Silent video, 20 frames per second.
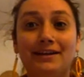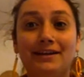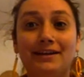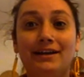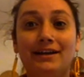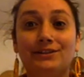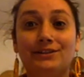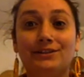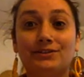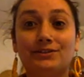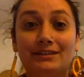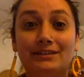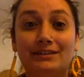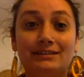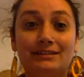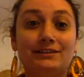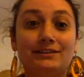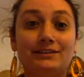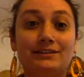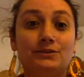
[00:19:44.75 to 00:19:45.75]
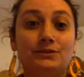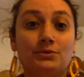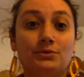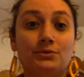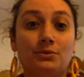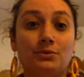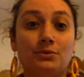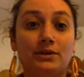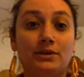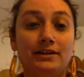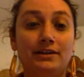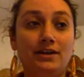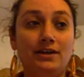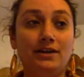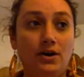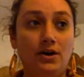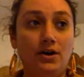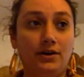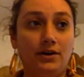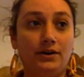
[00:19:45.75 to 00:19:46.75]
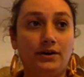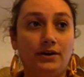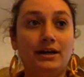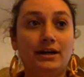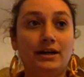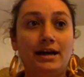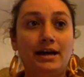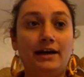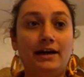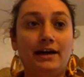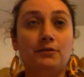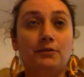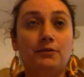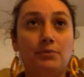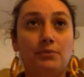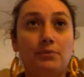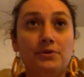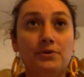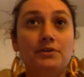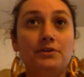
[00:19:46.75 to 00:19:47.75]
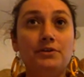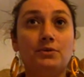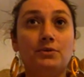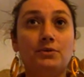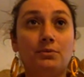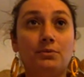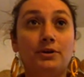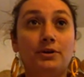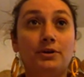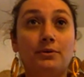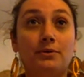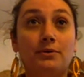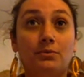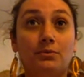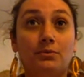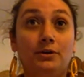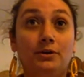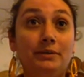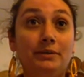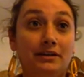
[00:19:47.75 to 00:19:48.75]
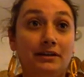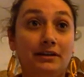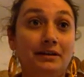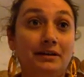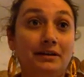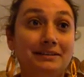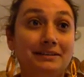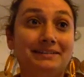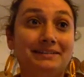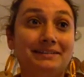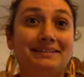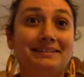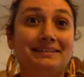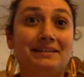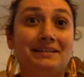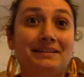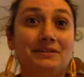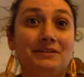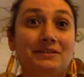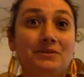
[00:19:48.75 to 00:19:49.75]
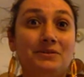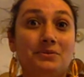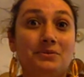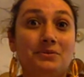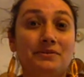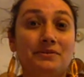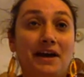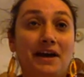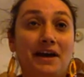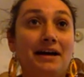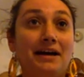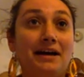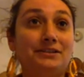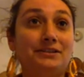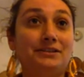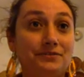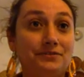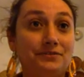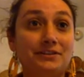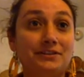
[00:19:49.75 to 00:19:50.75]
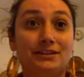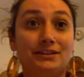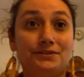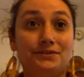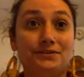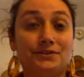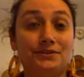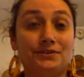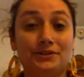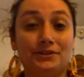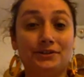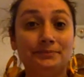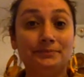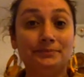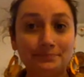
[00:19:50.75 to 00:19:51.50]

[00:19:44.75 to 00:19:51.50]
And so this is where we are at a point where we're beyond we've asked for this for